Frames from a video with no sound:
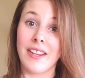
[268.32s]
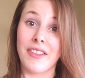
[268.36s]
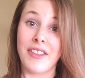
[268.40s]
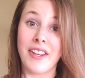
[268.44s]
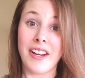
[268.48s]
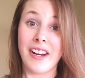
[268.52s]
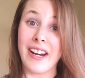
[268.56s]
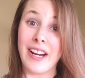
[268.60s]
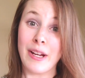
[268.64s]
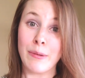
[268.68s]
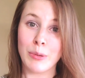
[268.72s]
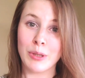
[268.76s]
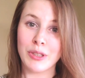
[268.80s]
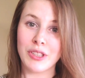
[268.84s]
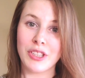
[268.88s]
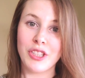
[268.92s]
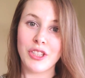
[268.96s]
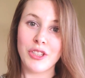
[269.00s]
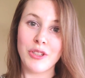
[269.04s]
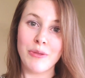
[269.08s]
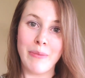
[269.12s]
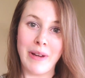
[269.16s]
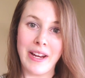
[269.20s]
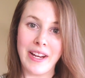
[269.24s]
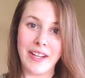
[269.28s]
they're able
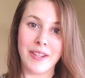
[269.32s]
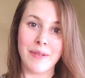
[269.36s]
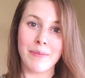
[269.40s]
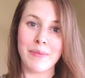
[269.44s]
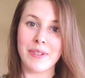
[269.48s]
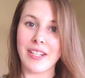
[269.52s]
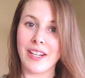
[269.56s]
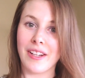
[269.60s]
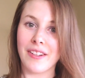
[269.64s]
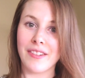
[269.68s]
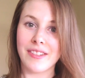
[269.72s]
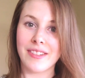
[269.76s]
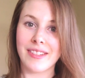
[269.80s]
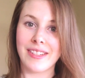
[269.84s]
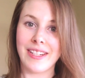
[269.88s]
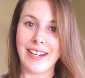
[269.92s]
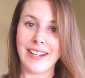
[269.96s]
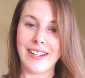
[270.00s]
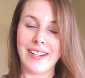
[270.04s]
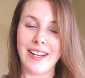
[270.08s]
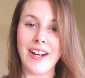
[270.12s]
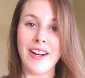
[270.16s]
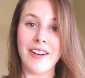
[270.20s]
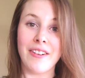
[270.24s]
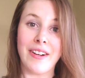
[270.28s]
to make themselves
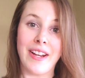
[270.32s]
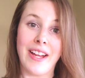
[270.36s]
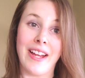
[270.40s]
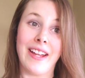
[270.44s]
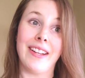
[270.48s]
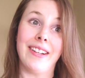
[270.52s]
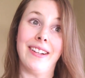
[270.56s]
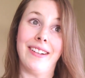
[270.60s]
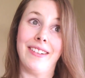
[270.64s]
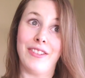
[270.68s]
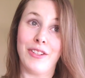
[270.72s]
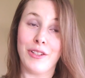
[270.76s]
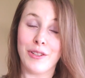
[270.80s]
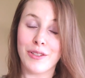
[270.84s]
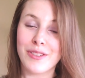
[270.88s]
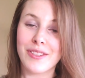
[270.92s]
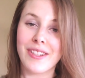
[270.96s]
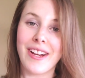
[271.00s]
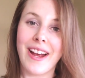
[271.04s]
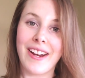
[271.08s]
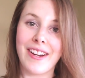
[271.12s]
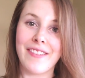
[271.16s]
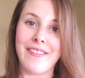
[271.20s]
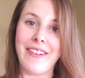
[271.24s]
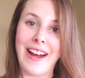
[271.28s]
stand out, and those
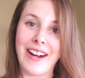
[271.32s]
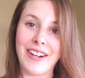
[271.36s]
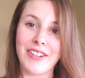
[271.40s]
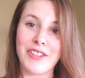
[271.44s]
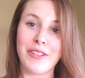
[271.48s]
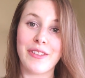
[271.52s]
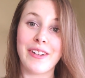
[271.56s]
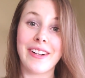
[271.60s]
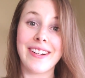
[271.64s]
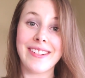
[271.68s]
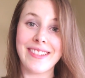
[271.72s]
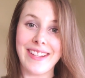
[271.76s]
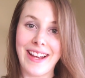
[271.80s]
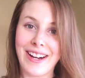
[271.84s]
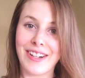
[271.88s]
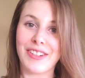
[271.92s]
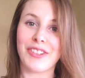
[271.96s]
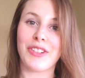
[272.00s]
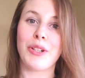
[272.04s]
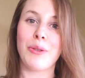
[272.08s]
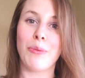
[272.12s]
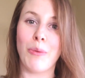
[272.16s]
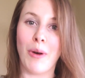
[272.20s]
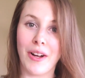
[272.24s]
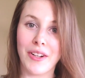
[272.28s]
kind of actuaries
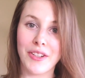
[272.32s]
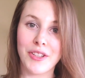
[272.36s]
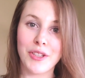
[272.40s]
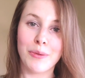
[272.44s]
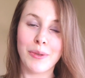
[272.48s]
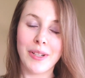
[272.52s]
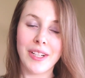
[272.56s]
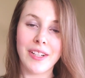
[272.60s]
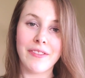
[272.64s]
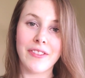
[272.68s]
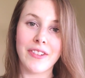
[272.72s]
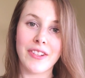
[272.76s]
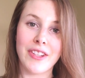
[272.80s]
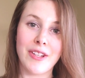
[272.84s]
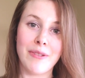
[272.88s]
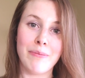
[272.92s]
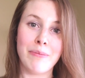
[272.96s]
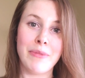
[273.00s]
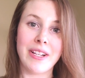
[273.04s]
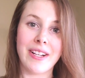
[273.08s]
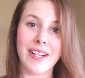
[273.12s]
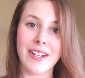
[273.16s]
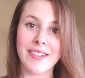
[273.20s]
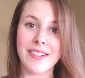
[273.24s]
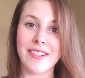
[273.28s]
actually want to work for them
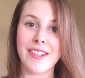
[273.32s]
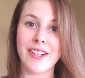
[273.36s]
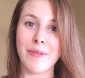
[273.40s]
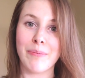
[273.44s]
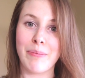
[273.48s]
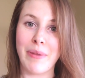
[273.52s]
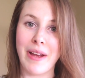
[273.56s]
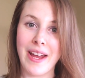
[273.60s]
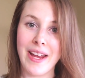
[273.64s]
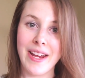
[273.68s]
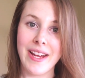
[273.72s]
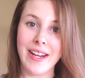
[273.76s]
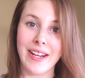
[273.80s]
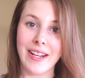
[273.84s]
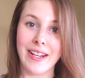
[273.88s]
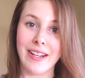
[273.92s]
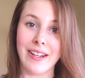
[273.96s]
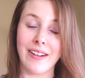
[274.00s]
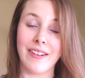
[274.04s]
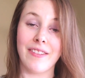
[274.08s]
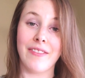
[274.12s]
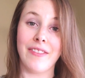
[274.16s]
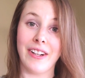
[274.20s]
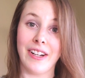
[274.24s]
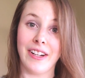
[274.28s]
because they're paying
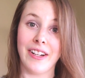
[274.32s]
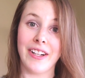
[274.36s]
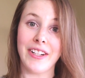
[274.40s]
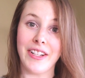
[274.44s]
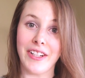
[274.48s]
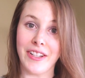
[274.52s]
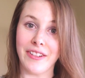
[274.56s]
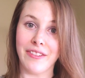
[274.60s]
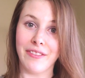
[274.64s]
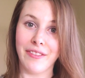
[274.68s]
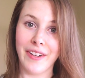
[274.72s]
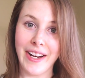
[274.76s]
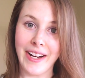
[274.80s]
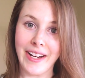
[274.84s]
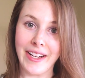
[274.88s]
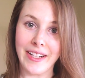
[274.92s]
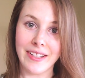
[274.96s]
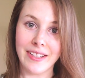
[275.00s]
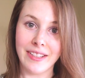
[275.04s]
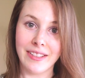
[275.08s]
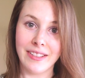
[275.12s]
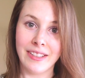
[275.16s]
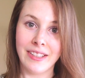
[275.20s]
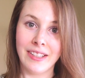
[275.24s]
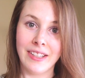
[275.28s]
a very good
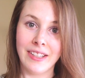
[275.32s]
rate.